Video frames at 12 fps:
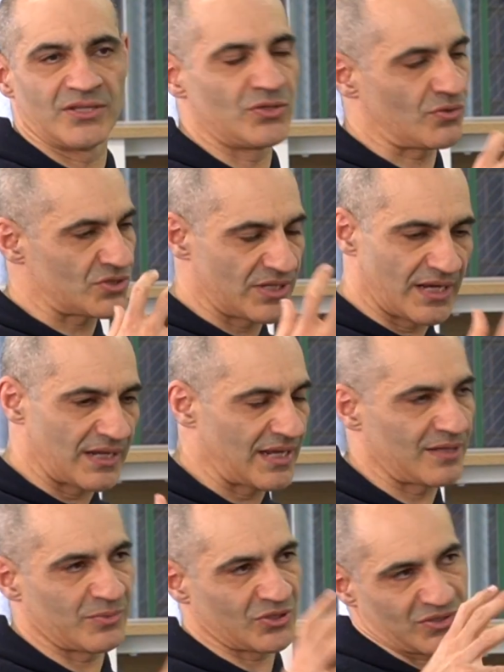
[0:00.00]
your single
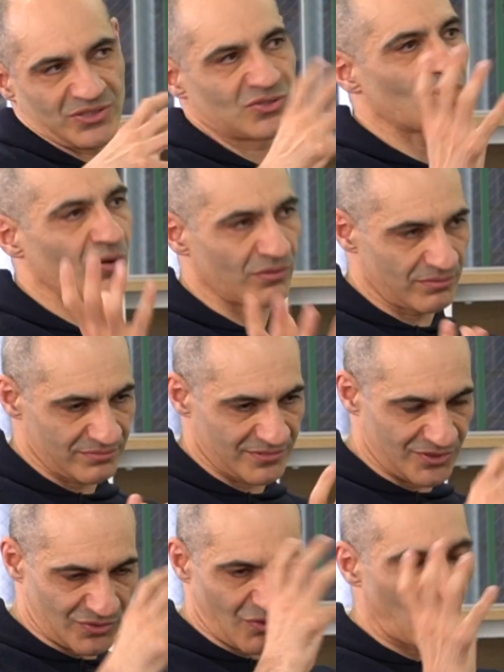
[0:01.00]
ad, because it's all
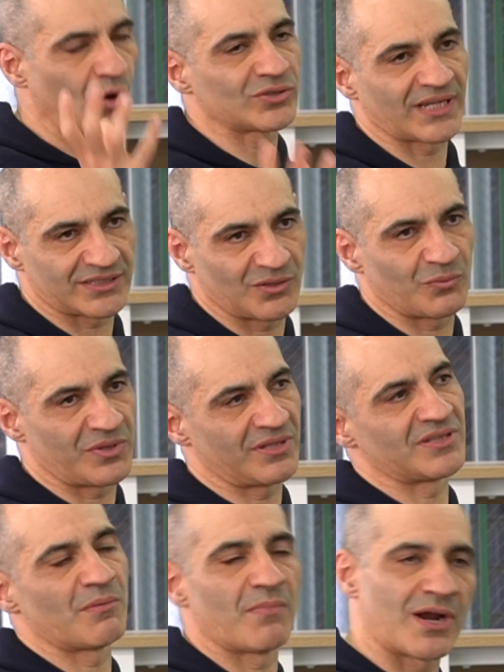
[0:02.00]
connected
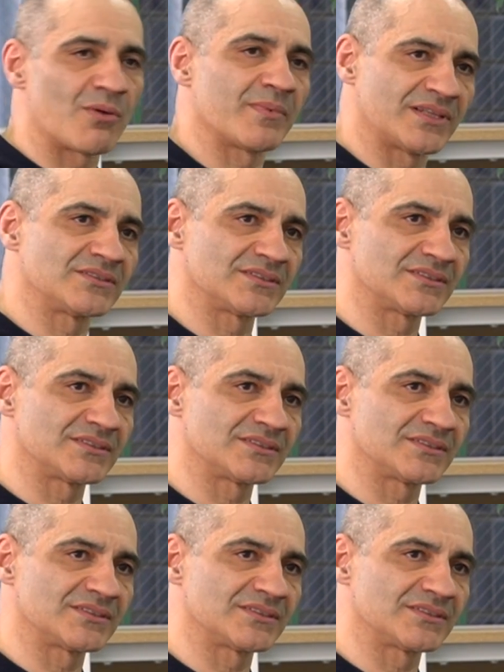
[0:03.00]
within the environment.